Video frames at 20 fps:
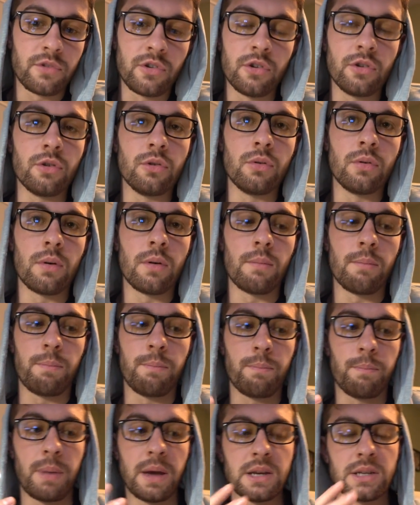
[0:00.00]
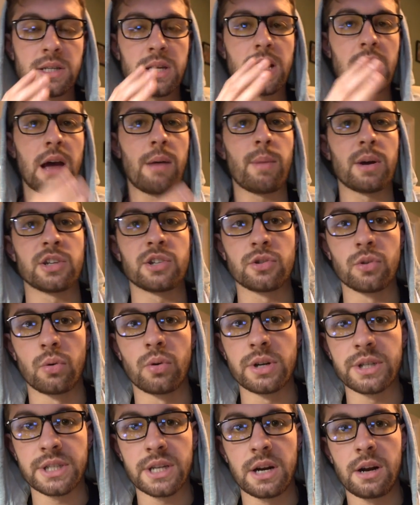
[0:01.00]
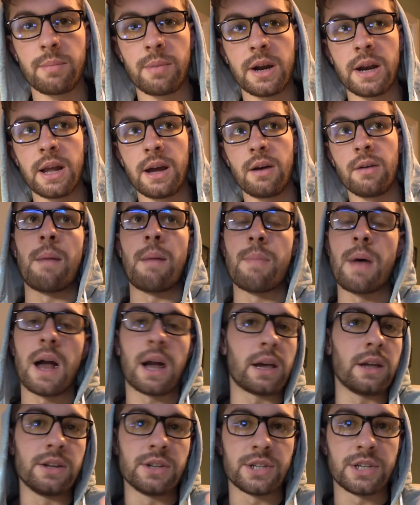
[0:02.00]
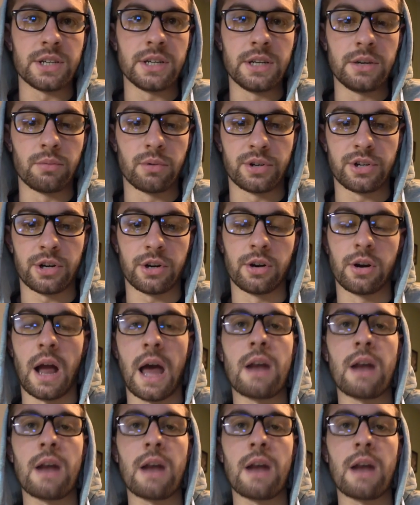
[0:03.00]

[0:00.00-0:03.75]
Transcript: Two, based on how my store is set up right I'm not gonna see return.